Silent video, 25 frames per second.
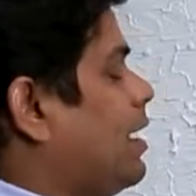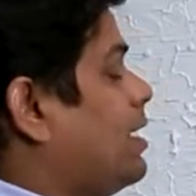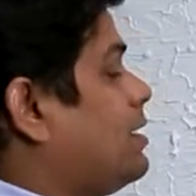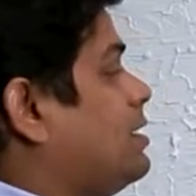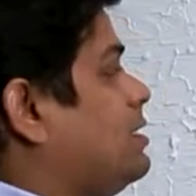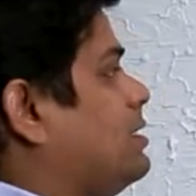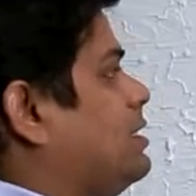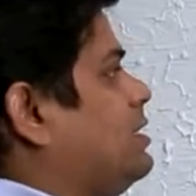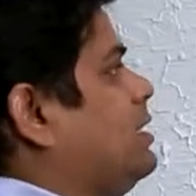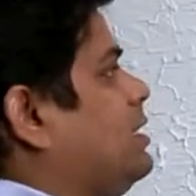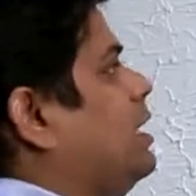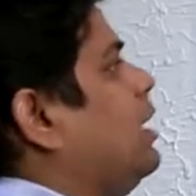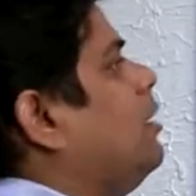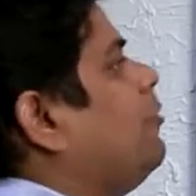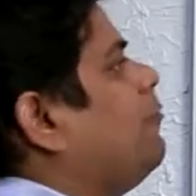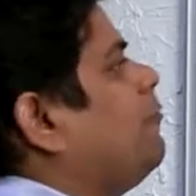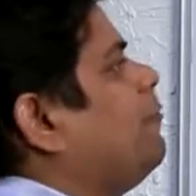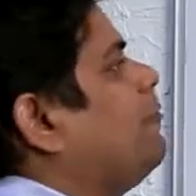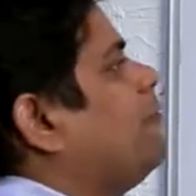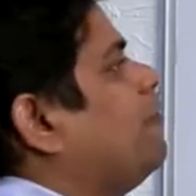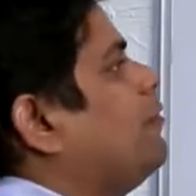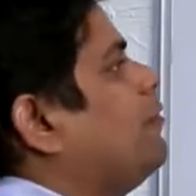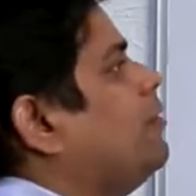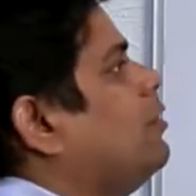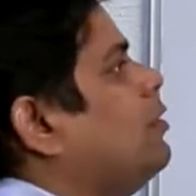it as
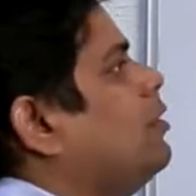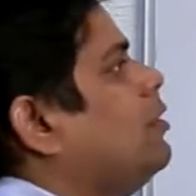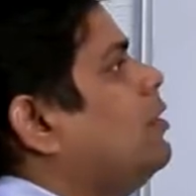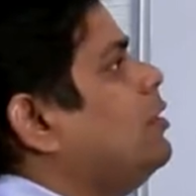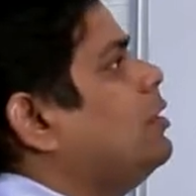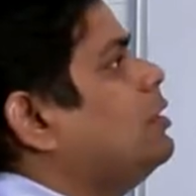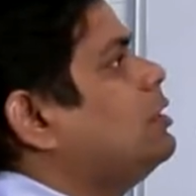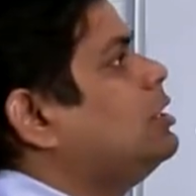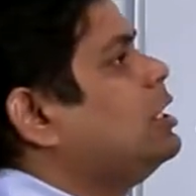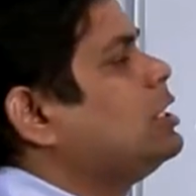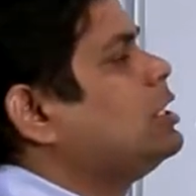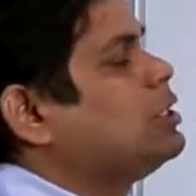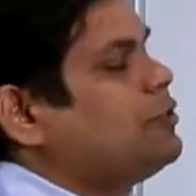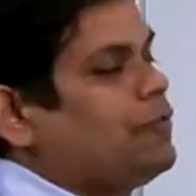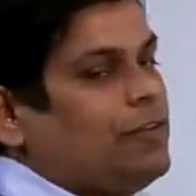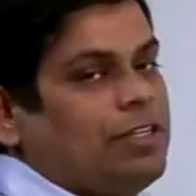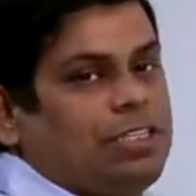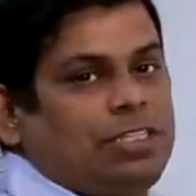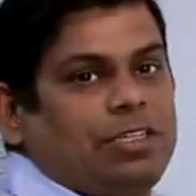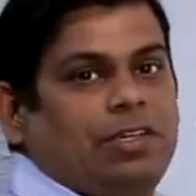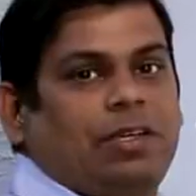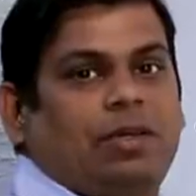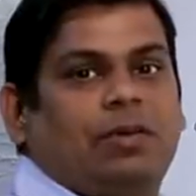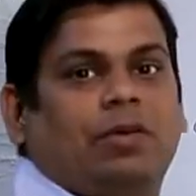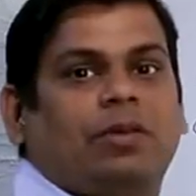itself. The
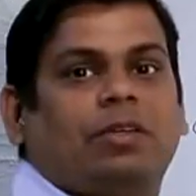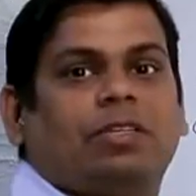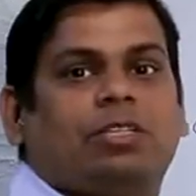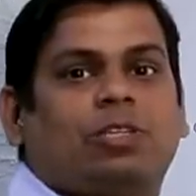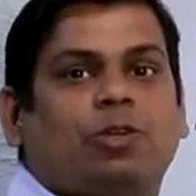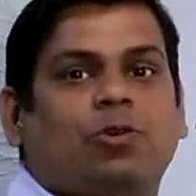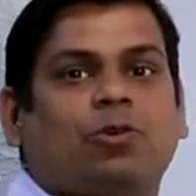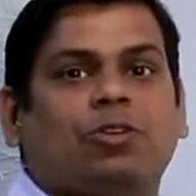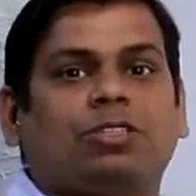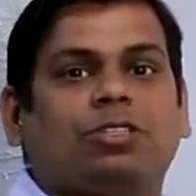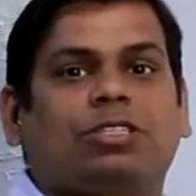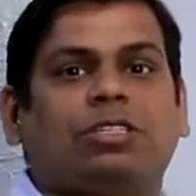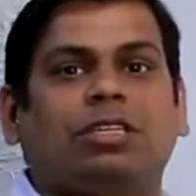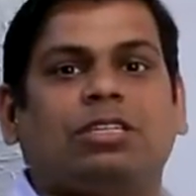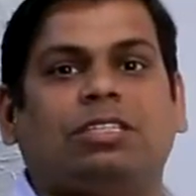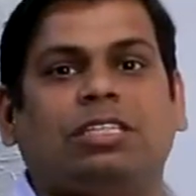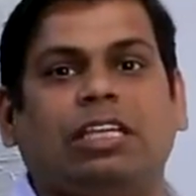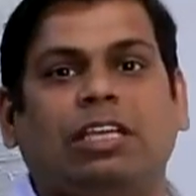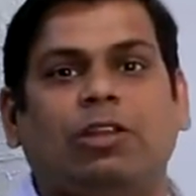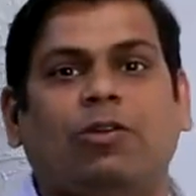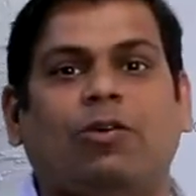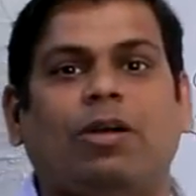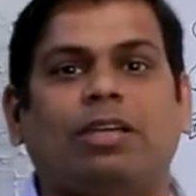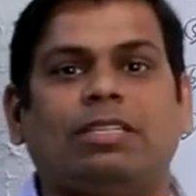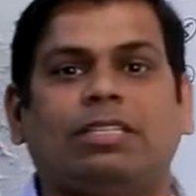switch shows
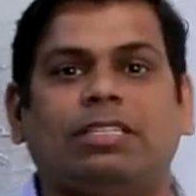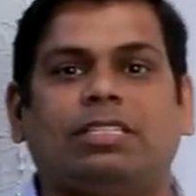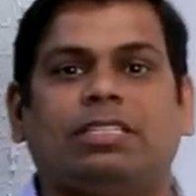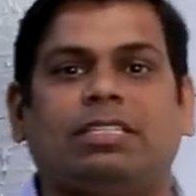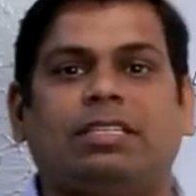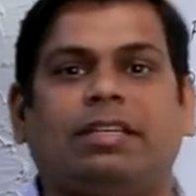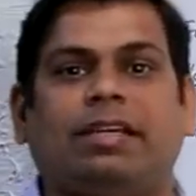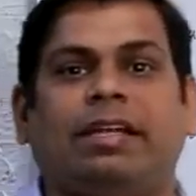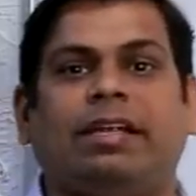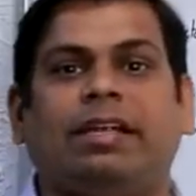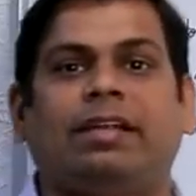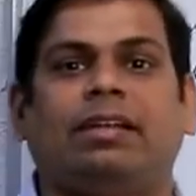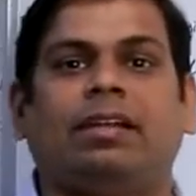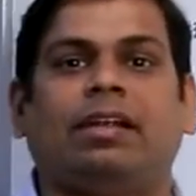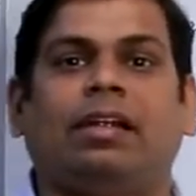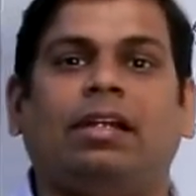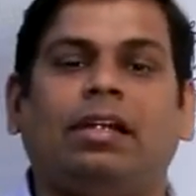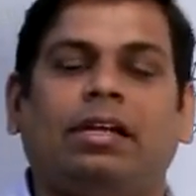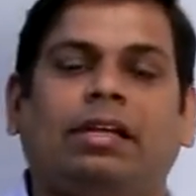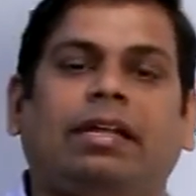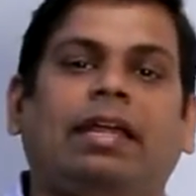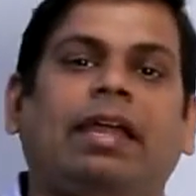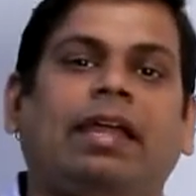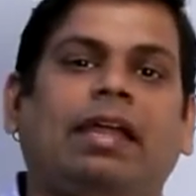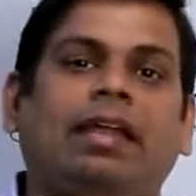0 as a
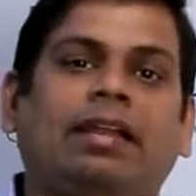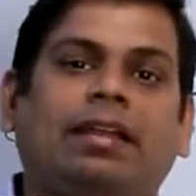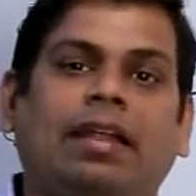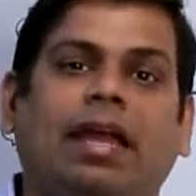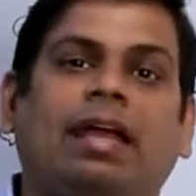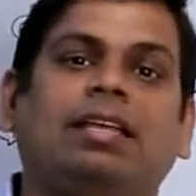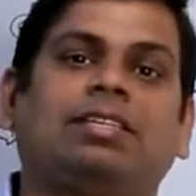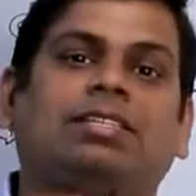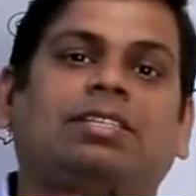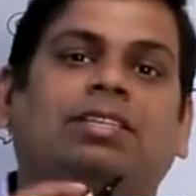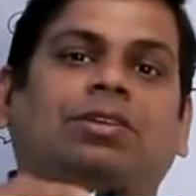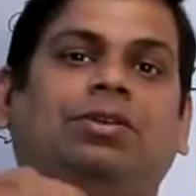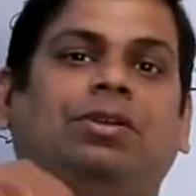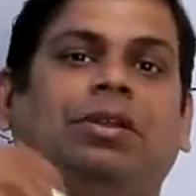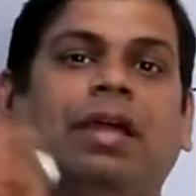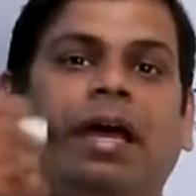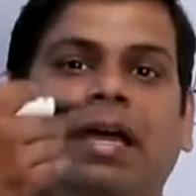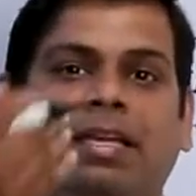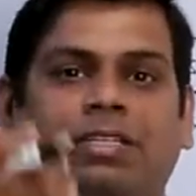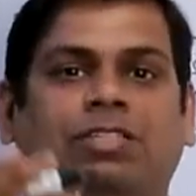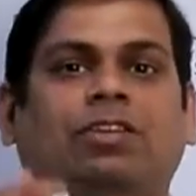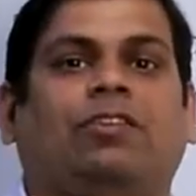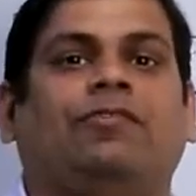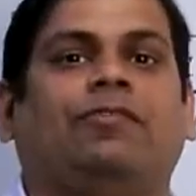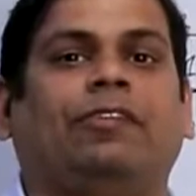state, take it as
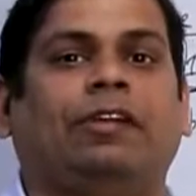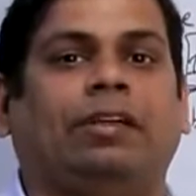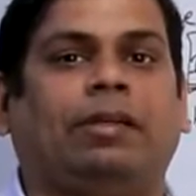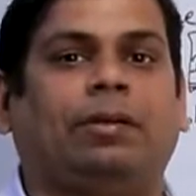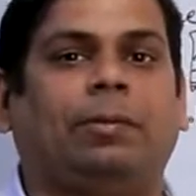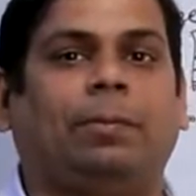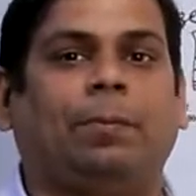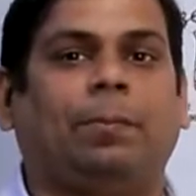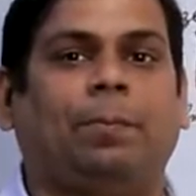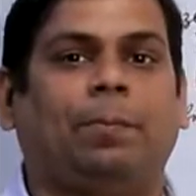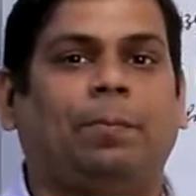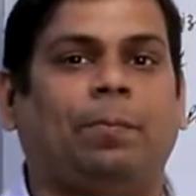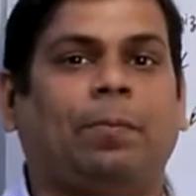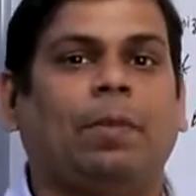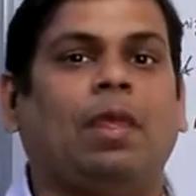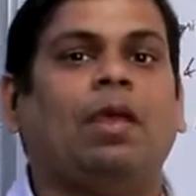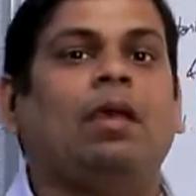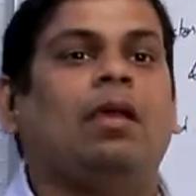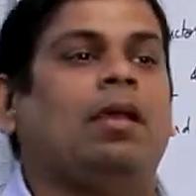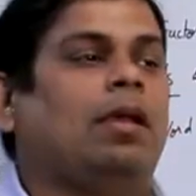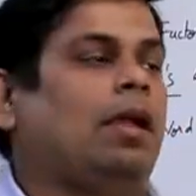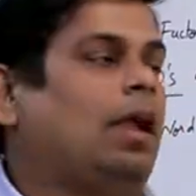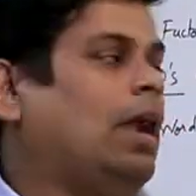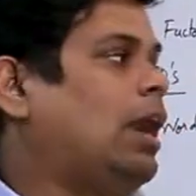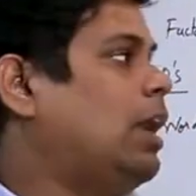dash of it.
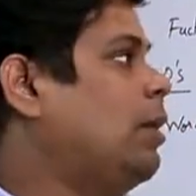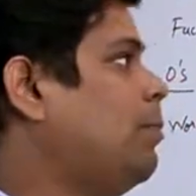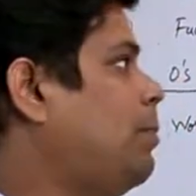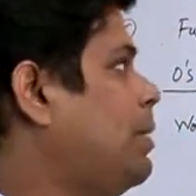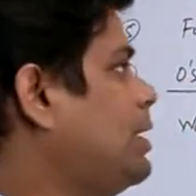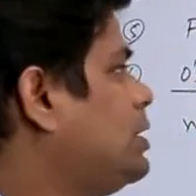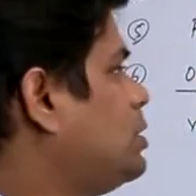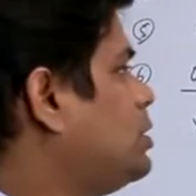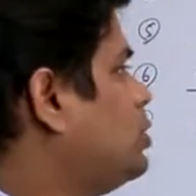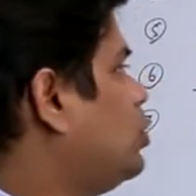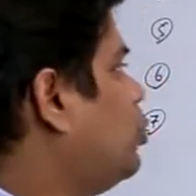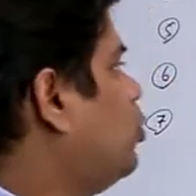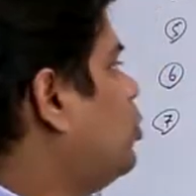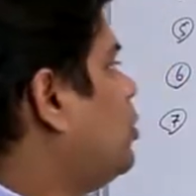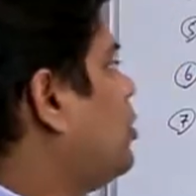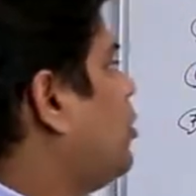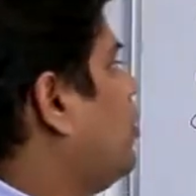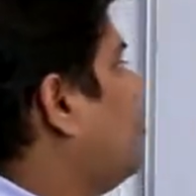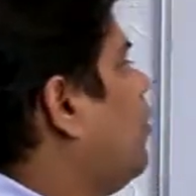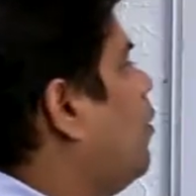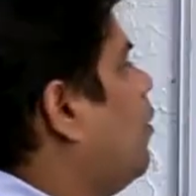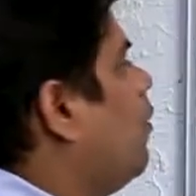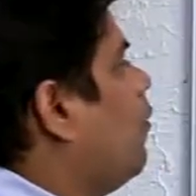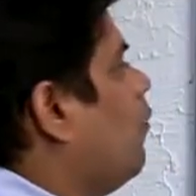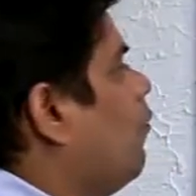And please
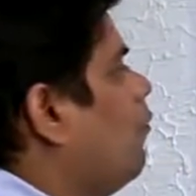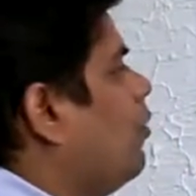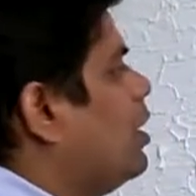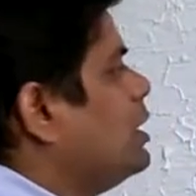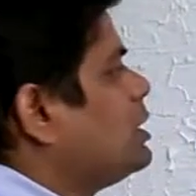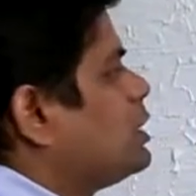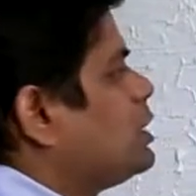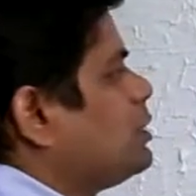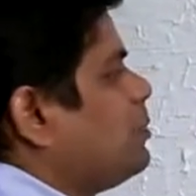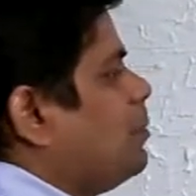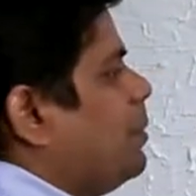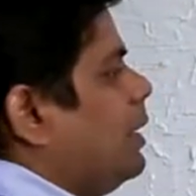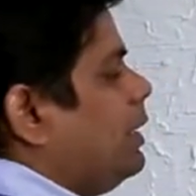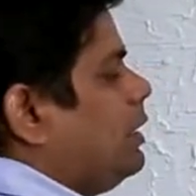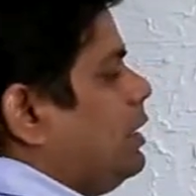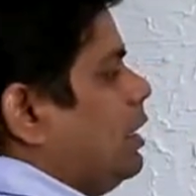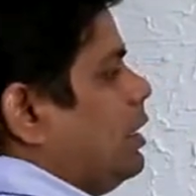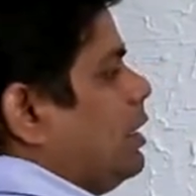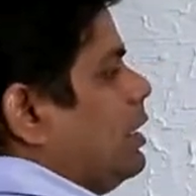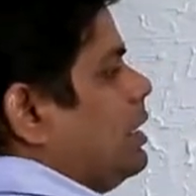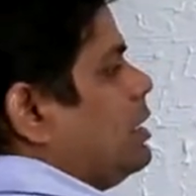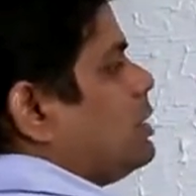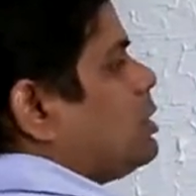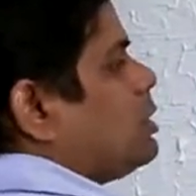note, ones method